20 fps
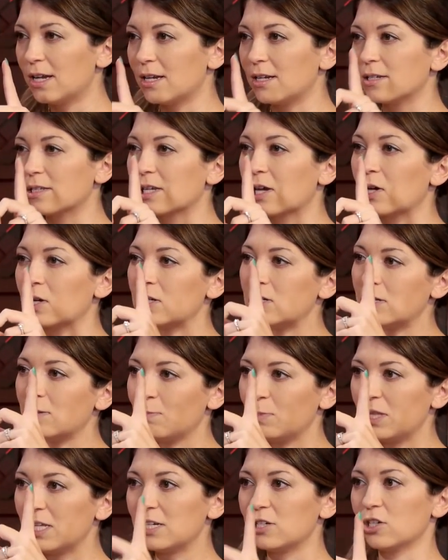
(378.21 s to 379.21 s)
and it's called a
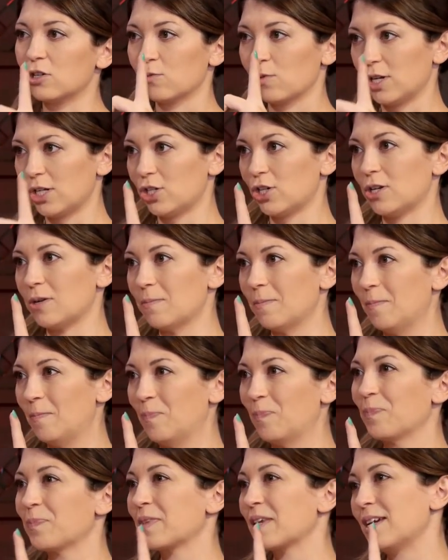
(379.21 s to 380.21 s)
depletion region.
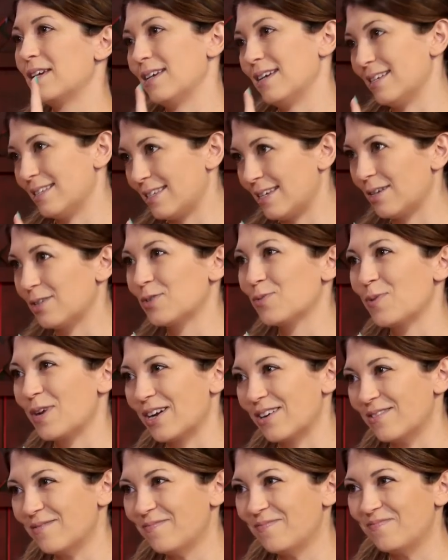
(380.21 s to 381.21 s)
It sounds weird.